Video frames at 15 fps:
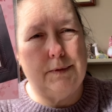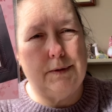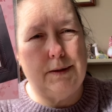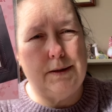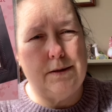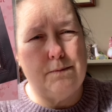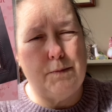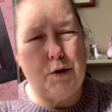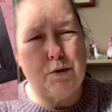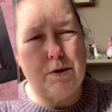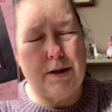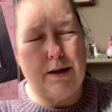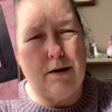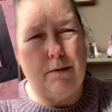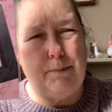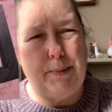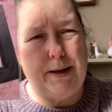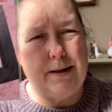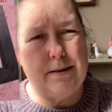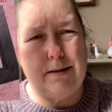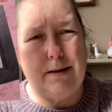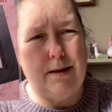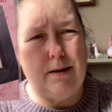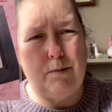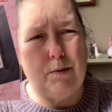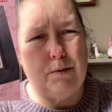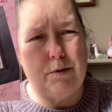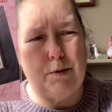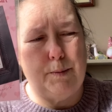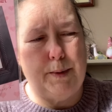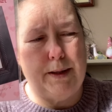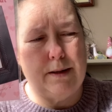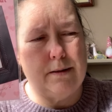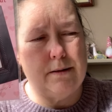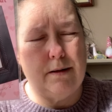It's mostly got pinks in it. I won't do pinks.